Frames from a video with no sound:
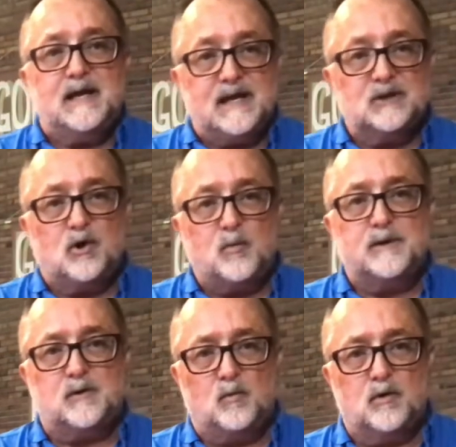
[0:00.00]
And look
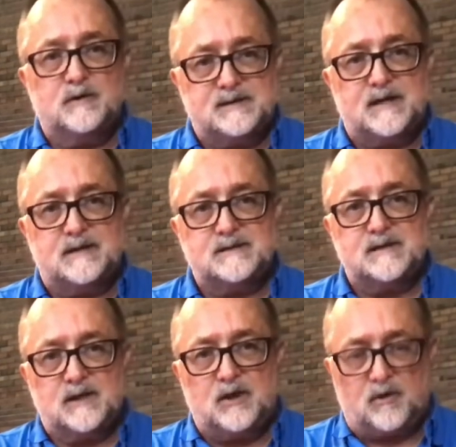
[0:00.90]
what the word
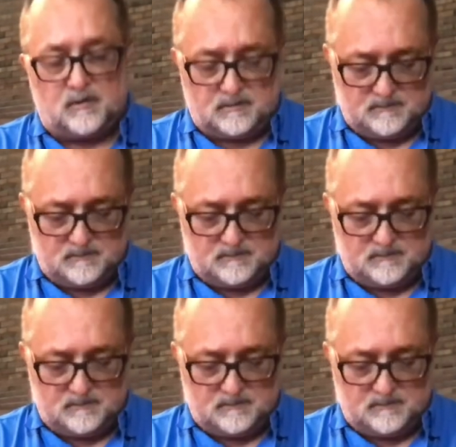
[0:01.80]
says here.